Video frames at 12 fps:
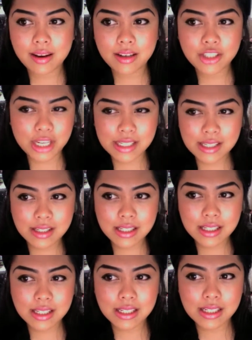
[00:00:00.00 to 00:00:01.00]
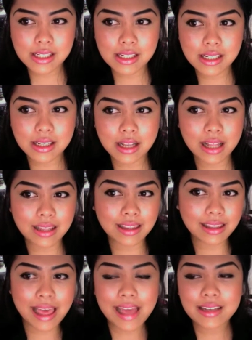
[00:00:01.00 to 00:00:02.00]
just
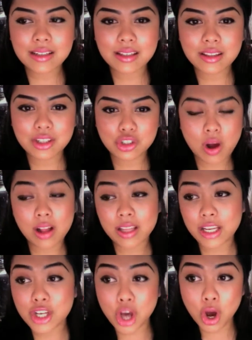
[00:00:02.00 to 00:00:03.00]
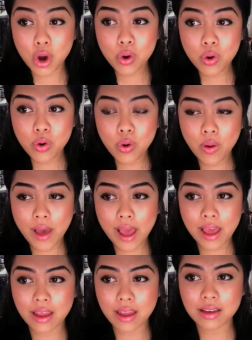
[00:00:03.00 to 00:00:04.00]
let the trolley go
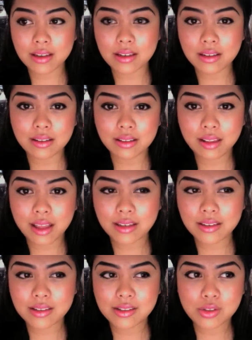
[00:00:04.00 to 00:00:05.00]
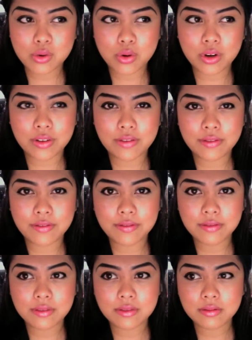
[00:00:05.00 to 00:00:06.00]
and let sort of
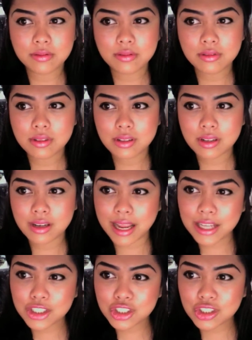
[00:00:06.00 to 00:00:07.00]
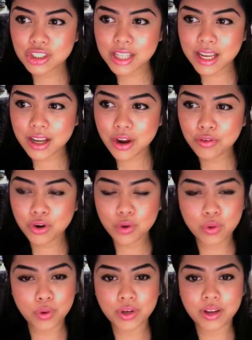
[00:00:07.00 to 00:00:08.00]
nature take over
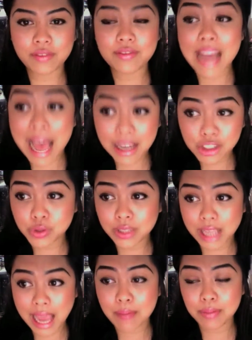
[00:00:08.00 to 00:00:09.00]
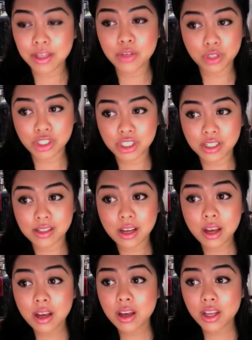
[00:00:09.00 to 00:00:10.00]
what would have naturally happened, which is
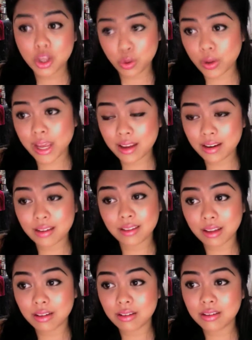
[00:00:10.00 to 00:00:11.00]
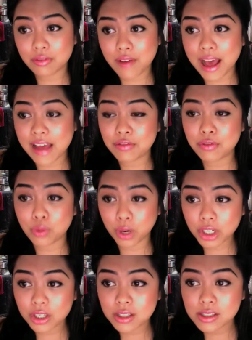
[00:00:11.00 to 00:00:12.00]
you hit and kill the five
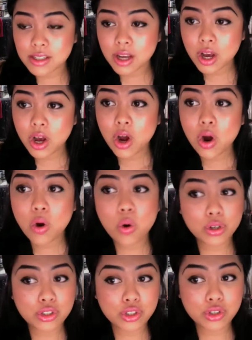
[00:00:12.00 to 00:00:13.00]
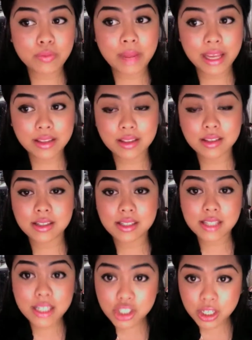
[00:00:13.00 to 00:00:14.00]
workers? Or do you make the
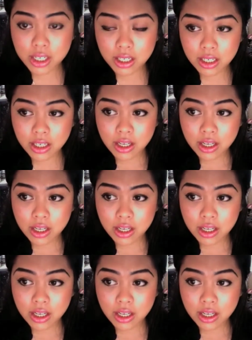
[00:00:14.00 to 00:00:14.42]
decision